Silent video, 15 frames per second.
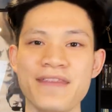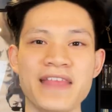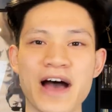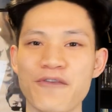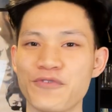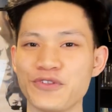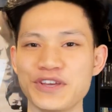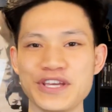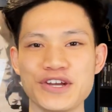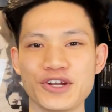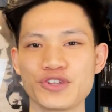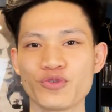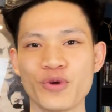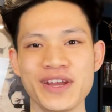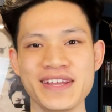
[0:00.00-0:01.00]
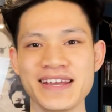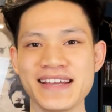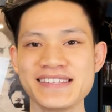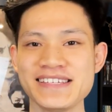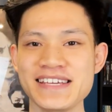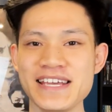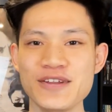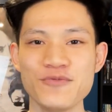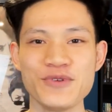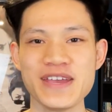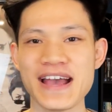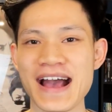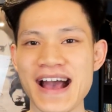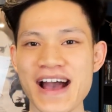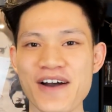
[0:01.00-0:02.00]
Now for the year 2019, we
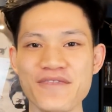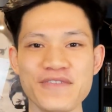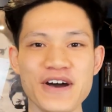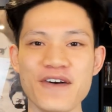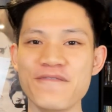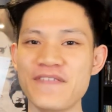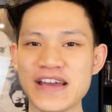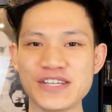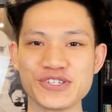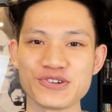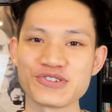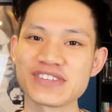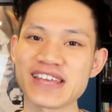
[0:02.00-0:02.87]
have Avengers